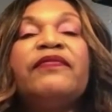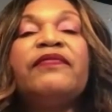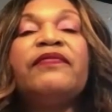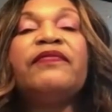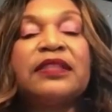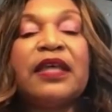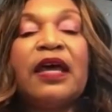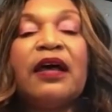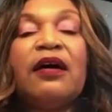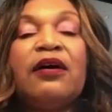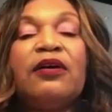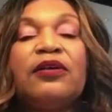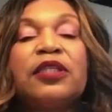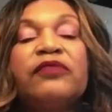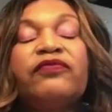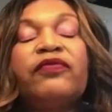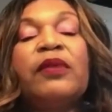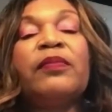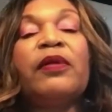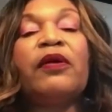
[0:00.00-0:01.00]
the
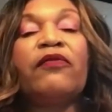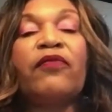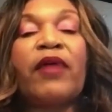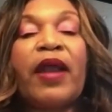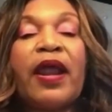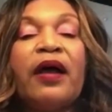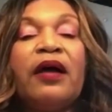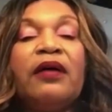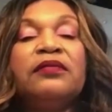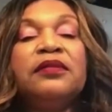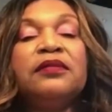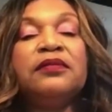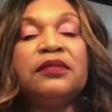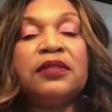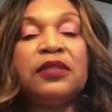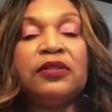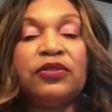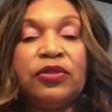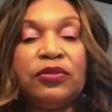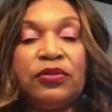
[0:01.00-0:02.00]
cells from around
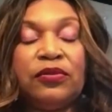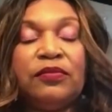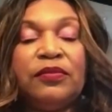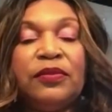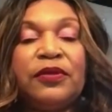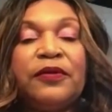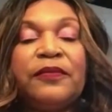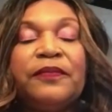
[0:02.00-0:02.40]
the tumor.